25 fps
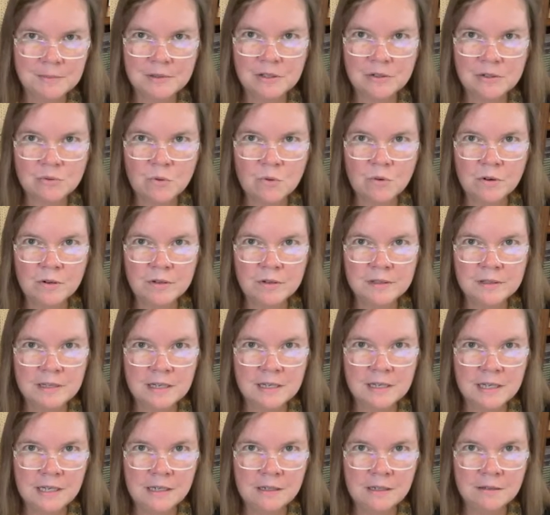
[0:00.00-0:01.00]
this
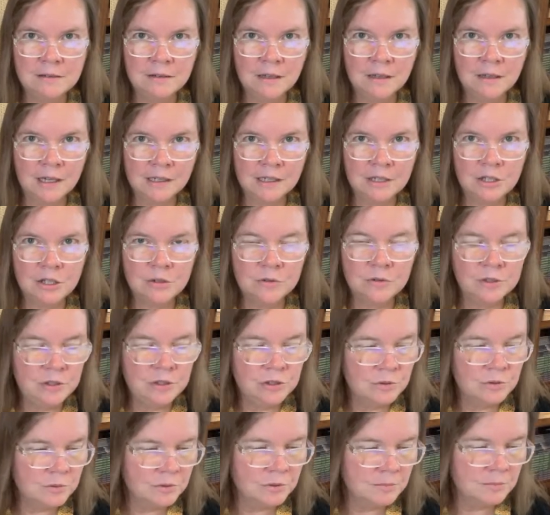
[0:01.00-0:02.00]
quarantine, locking you in
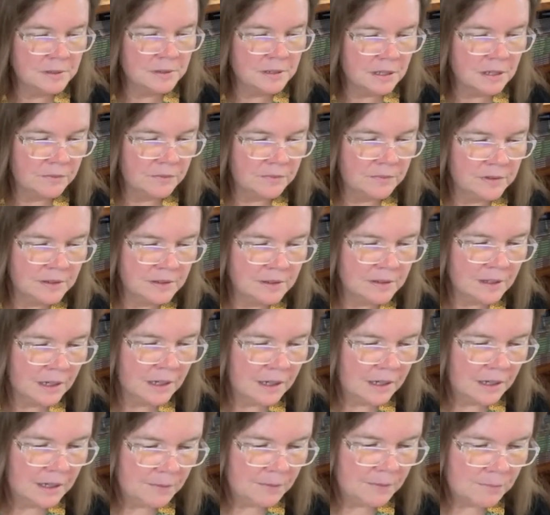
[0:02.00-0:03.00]
your room stuff is
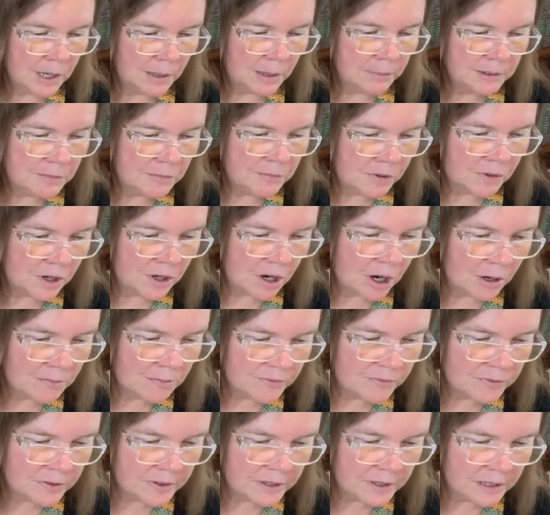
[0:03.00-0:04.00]
probably more
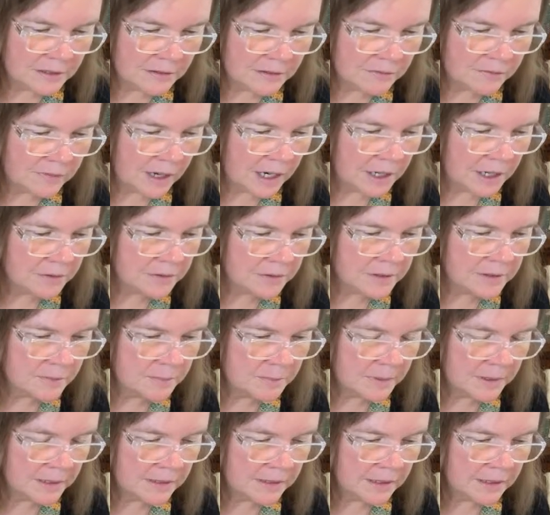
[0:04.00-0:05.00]
harmful than the virus,
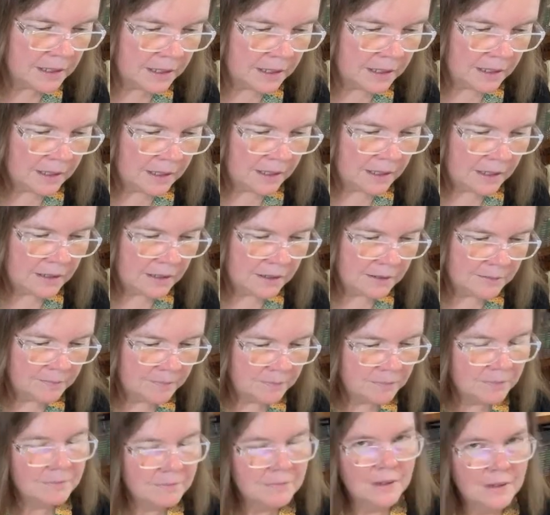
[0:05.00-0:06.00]
but
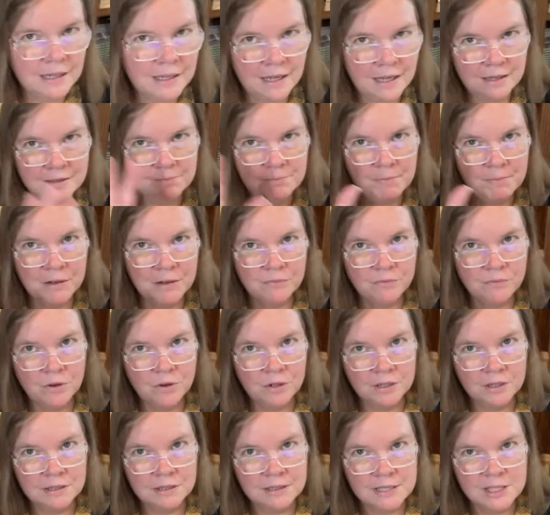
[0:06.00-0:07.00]
again,
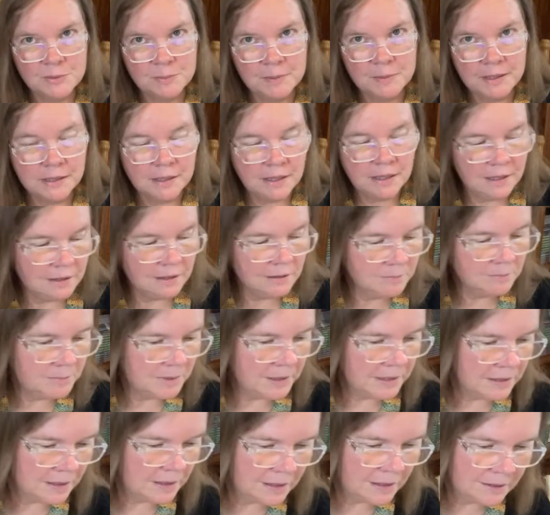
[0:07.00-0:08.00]
metaphorically speaking.
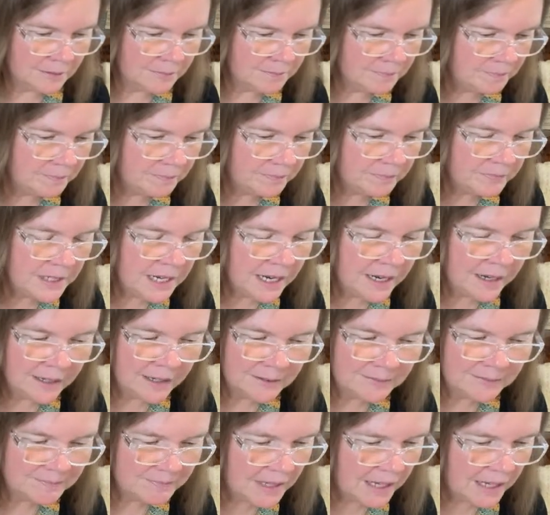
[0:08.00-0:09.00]
But yeah,
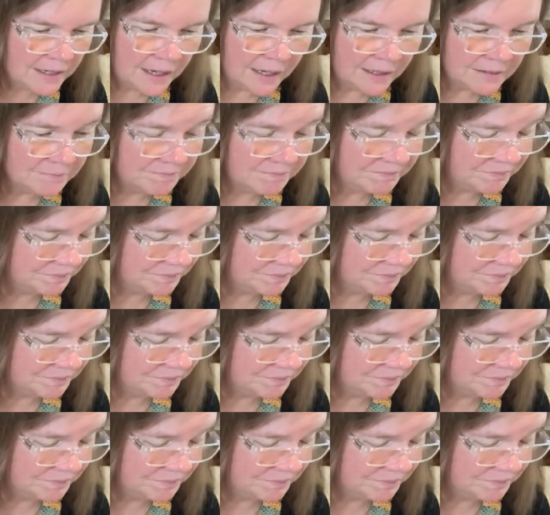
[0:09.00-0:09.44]
I